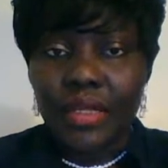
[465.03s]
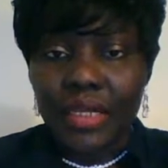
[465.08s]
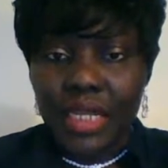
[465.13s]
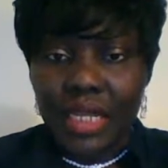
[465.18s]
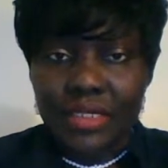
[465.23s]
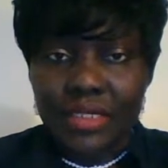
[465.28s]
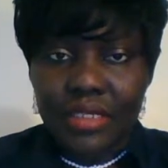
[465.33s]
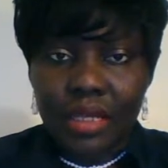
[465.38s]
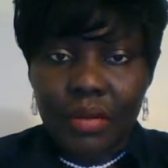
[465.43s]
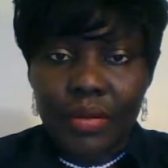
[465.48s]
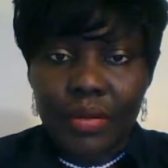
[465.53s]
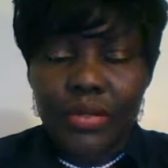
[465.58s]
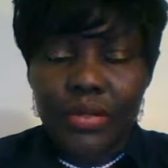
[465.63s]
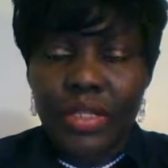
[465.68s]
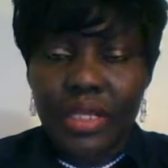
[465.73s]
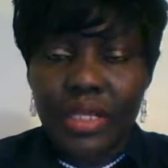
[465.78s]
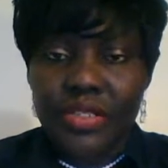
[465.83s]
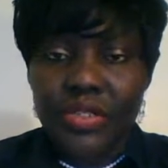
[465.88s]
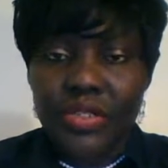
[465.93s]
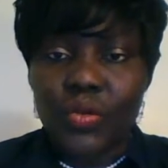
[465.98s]
That's about
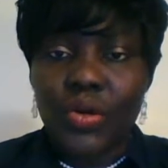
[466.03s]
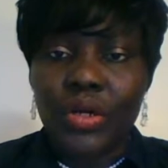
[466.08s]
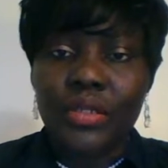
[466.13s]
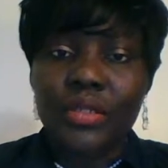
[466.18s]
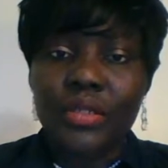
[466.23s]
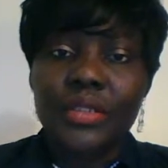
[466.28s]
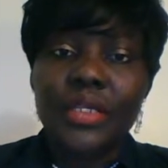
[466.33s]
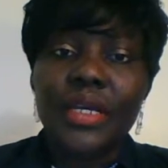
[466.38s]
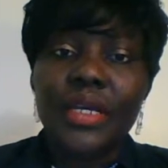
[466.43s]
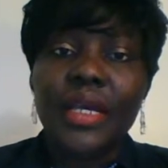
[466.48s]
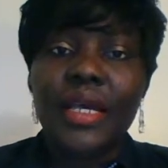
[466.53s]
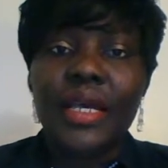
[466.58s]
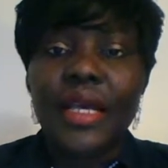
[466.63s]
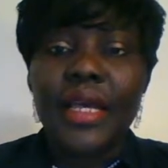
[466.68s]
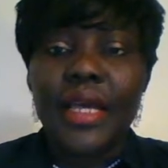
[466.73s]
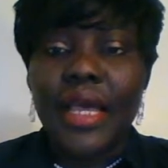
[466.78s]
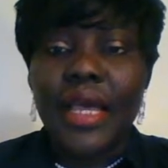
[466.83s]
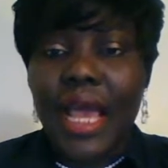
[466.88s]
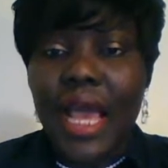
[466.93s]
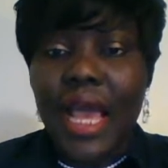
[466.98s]
case one.
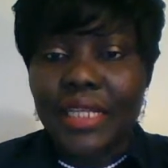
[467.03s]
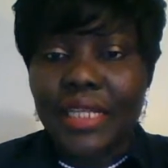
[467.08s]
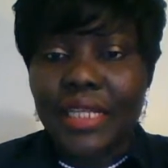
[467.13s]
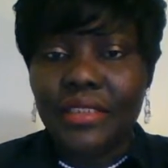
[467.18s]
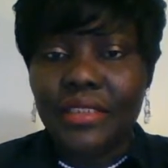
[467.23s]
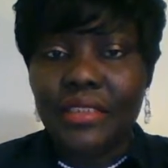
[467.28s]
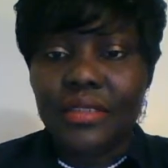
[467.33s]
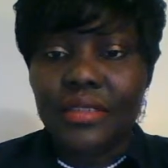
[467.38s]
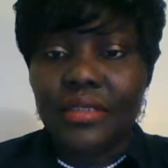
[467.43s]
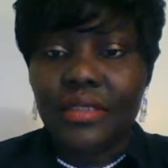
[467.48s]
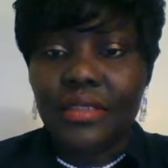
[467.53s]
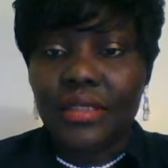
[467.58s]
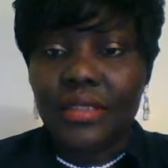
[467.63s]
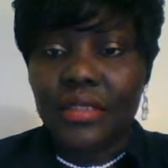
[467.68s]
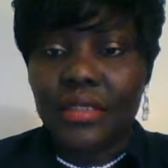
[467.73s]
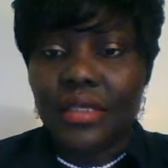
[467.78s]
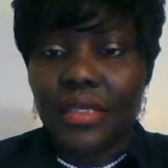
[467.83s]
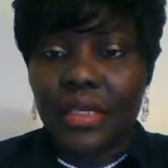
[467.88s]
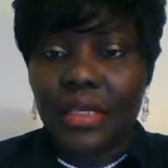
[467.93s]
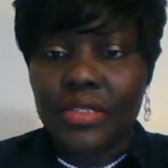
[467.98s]
And
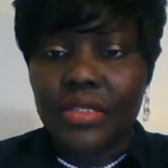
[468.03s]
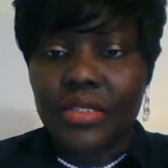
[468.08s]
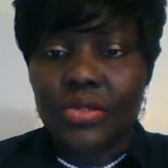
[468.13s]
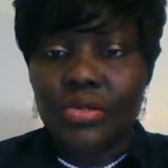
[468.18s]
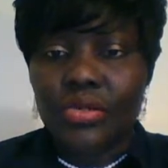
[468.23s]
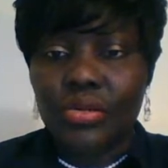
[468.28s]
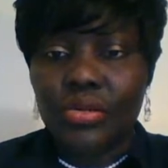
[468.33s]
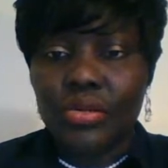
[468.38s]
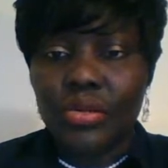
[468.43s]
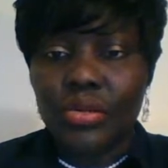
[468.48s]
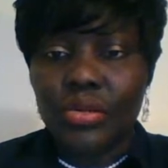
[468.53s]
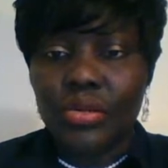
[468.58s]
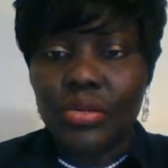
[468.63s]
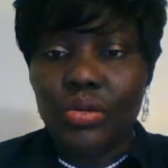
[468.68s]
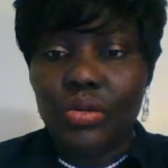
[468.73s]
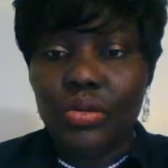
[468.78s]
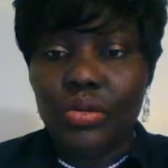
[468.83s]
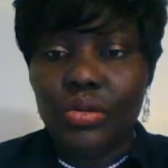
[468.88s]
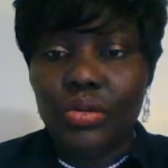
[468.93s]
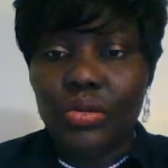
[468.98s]
case two,
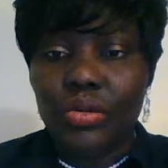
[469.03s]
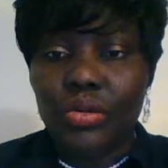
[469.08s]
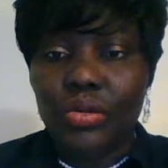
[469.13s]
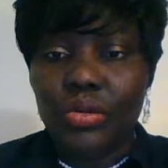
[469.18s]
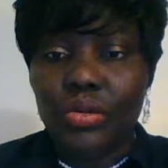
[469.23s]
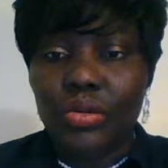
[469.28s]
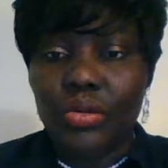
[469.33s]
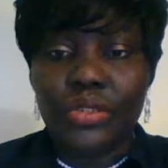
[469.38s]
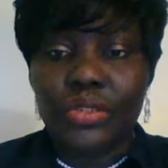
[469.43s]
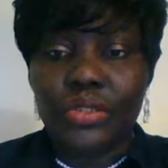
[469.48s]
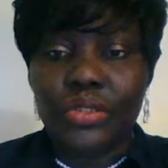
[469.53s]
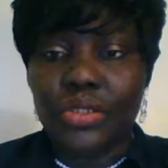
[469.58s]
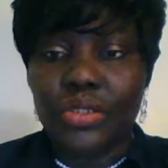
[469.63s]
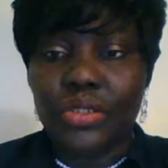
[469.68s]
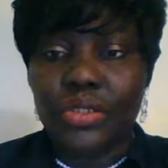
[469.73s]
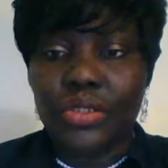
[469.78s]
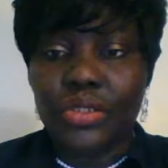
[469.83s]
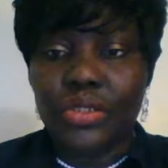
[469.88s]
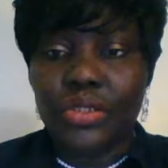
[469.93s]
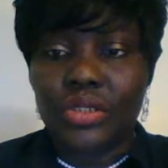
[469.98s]
I'm going to
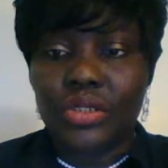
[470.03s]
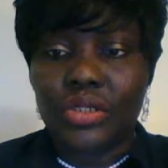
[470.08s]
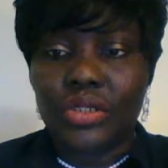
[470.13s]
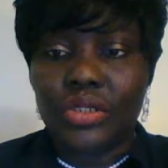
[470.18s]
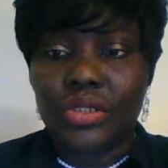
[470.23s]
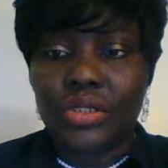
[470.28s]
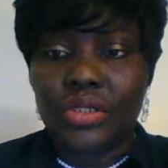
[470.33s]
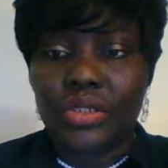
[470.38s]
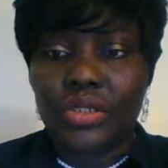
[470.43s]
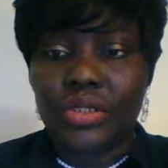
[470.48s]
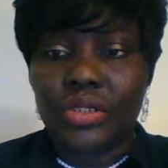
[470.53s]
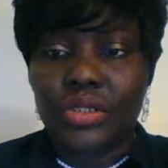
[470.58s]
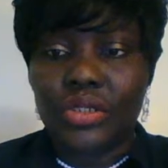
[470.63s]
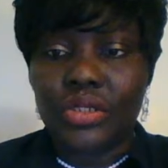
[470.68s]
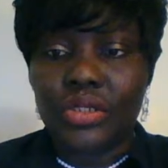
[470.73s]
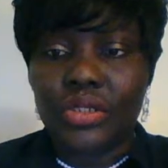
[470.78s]
take you to case two,